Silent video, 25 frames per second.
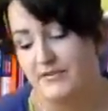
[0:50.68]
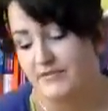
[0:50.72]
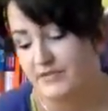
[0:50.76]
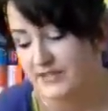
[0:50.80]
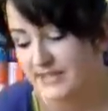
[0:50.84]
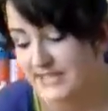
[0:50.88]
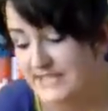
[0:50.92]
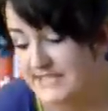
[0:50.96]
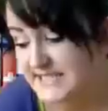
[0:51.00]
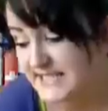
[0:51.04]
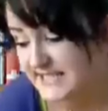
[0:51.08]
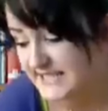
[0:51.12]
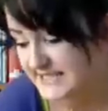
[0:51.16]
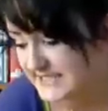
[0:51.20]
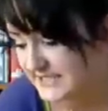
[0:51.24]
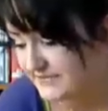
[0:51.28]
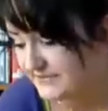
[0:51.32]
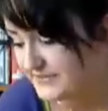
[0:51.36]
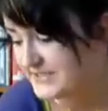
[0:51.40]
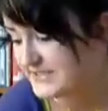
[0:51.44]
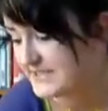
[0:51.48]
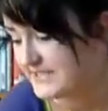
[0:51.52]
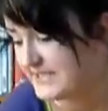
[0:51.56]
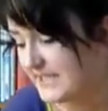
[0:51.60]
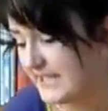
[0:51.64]
For this
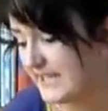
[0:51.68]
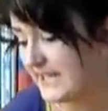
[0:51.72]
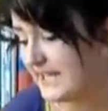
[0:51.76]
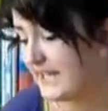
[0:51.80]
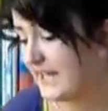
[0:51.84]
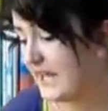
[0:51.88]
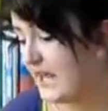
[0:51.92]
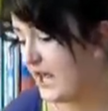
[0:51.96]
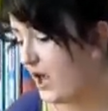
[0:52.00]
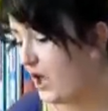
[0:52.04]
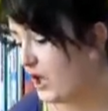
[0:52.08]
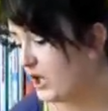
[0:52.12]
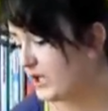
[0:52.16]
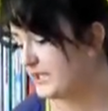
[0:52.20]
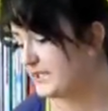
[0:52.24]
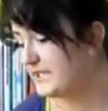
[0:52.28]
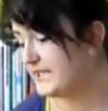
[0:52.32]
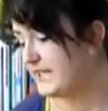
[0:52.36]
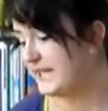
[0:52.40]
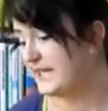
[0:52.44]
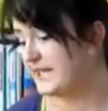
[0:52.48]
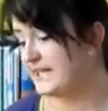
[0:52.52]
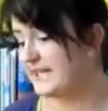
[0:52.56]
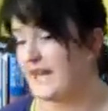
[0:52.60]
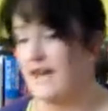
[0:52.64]
activity, a
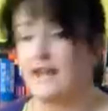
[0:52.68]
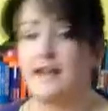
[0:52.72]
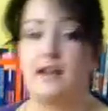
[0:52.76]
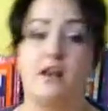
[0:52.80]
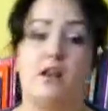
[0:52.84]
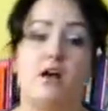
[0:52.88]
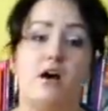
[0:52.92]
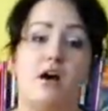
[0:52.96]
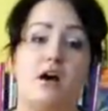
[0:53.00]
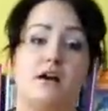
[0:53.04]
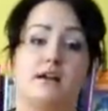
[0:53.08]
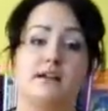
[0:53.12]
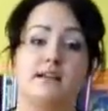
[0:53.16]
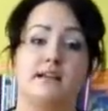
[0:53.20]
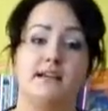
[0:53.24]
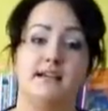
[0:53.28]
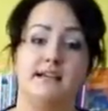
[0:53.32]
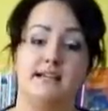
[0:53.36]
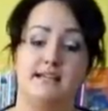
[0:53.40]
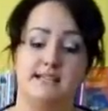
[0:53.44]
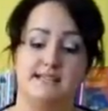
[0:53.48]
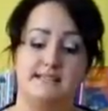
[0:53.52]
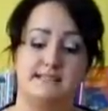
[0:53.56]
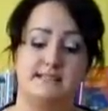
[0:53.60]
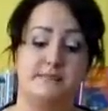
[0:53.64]
holiday catalogue
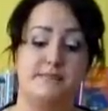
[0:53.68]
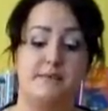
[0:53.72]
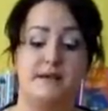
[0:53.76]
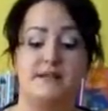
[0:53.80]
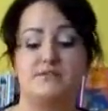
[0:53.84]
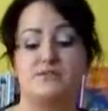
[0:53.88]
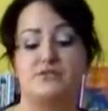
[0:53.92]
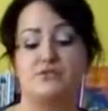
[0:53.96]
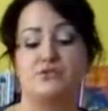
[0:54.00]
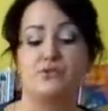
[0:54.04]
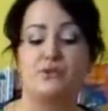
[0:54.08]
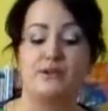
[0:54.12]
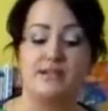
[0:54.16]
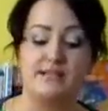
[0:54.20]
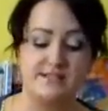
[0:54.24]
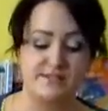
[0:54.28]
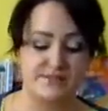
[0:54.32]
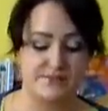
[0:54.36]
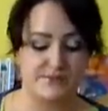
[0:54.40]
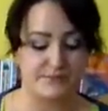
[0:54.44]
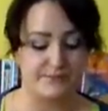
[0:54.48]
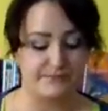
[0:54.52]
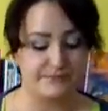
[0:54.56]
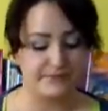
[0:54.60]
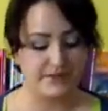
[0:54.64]
is the best
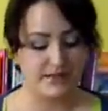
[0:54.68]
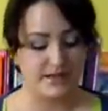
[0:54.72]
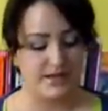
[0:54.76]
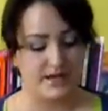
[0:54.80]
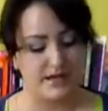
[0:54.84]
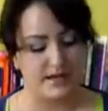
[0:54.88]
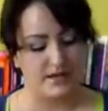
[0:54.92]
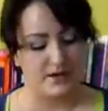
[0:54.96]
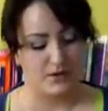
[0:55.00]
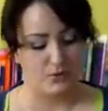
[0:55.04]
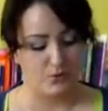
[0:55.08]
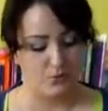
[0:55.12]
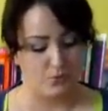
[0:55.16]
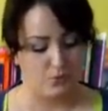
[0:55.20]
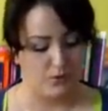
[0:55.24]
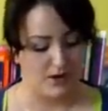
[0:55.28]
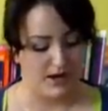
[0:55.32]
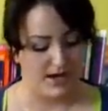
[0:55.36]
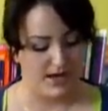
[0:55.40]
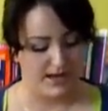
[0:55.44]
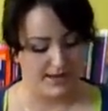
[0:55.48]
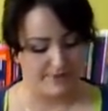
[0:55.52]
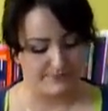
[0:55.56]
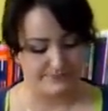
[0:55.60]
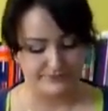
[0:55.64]
choice,
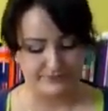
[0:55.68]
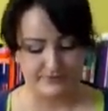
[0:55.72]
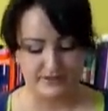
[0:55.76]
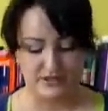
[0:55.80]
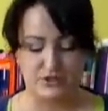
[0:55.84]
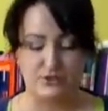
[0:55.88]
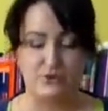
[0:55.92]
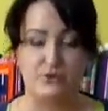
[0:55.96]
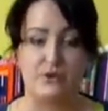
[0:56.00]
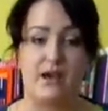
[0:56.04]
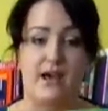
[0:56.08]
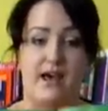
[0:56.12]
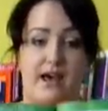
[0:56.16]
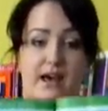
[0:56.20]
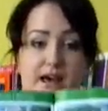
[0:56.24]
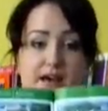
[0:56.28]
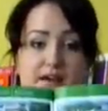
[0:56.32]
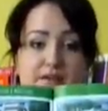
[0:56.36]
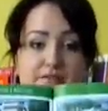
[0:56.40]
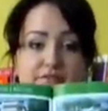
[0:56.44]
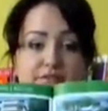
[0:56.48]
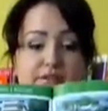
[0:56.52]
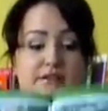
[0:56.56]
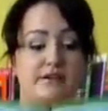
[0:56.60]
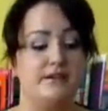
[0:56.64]
where you
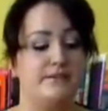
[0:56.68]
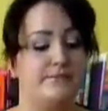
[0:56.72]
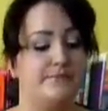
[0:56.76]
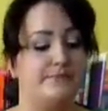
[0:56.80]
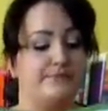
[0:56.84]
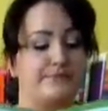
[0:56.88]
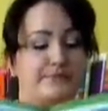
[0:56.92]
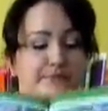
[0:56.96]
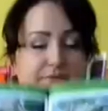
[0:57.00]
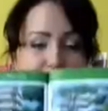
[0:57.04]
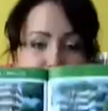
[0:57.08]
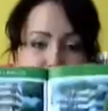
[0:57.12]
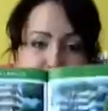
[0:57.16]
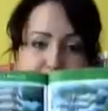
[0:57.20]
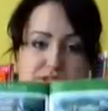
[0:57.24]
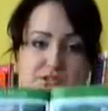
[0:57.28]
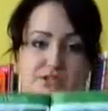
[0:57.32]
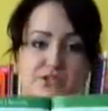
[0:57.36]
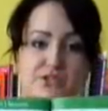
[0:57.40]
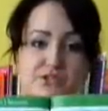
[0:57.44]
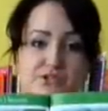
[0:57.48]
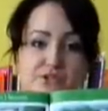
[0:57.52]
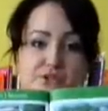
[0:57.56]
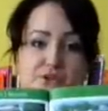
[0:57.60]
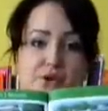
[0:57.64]
have
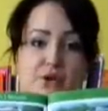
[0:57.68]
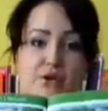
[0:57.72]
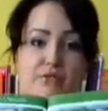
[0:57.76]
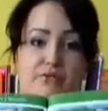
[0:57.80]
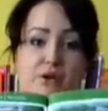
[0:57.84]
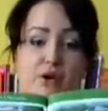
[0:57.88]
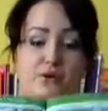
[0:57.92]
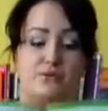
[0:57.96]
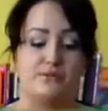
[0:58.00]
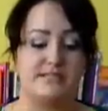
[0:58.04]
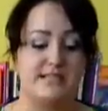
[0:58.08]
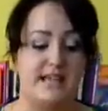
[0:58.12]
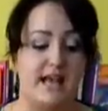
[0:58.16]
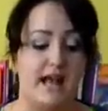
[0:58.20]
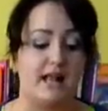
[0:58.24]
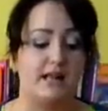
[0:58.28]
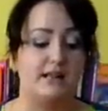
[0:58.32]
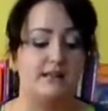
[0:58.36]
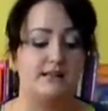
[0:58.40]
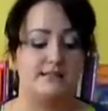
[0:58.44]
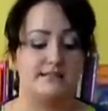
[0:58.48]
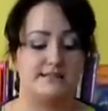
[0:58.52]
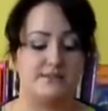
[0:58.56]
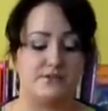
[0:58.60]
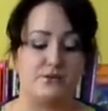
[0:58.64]
pictures of
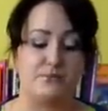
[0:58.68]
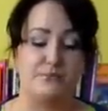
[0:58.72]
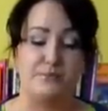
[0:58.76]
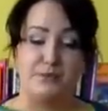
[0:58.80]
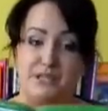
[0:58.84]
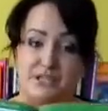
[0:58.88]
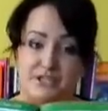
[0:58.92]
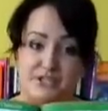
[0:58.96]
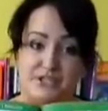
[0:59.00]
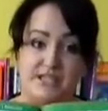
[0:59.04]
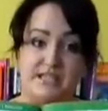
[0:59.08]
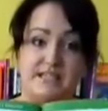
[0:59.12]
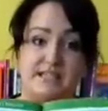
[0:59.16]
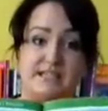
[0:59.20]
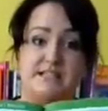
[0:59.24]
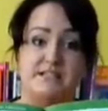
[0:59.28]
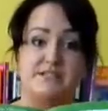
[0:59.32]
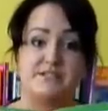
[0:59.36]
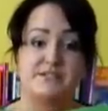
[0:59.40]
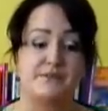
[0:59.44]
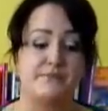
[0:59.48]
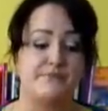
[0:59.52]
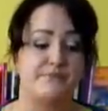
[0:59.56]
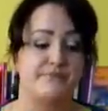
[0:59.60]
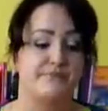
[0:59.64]
hotels or
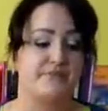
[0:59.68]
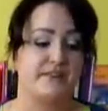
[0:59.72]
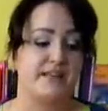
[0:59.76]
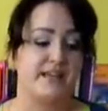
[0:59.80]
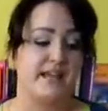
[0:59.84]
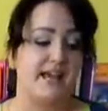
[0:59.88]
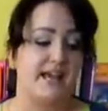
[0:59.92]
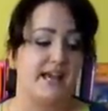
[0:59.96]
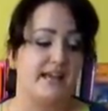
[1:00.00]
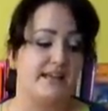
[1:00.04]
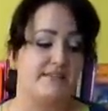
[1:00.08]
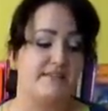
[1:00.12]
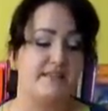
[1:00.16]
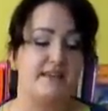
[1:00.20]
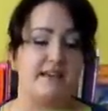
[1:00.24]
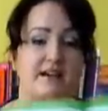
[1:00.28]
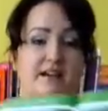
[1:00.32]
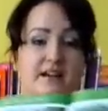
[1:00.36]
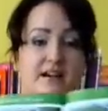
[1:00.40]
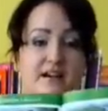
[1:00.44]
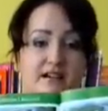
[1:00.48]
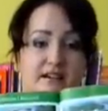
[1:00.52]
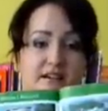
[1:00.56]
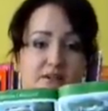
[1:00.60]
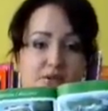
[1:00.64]
beaches and they
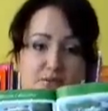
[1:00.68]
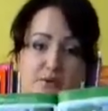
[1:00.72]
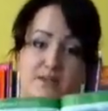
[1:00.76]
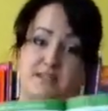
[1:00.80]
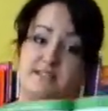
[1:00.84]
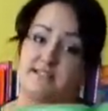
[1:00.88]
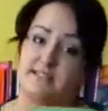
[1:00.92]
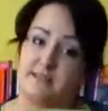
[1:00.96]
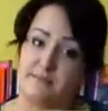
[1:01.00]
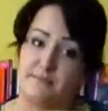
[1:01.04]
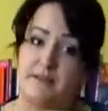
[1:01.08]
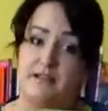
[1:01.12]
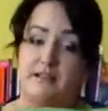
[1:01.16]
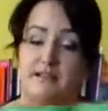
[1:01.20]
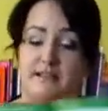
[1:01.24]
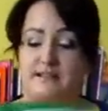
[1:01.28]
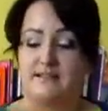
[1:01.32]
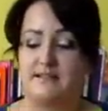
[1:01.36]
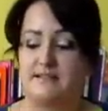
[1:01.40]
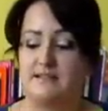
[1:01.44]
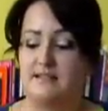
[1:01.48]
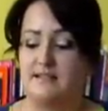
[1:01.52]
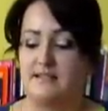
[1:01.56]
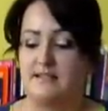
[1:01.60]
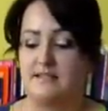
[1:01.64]
are quite similar,
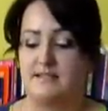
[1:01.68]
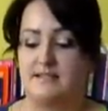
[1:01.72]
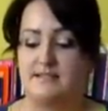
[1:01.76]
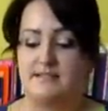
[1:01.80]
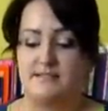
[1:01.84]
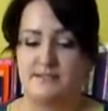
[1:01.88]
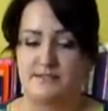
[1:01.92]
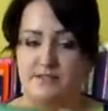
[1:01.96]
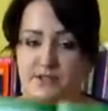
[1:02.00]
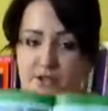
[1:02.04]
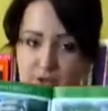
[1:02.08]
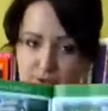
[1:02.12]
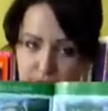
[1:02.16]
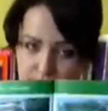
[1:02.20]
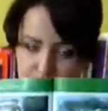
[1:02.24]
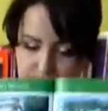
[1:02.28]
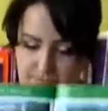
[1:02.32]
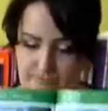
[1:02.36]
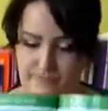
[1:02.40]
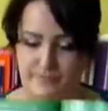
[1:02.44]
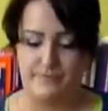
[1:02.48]
so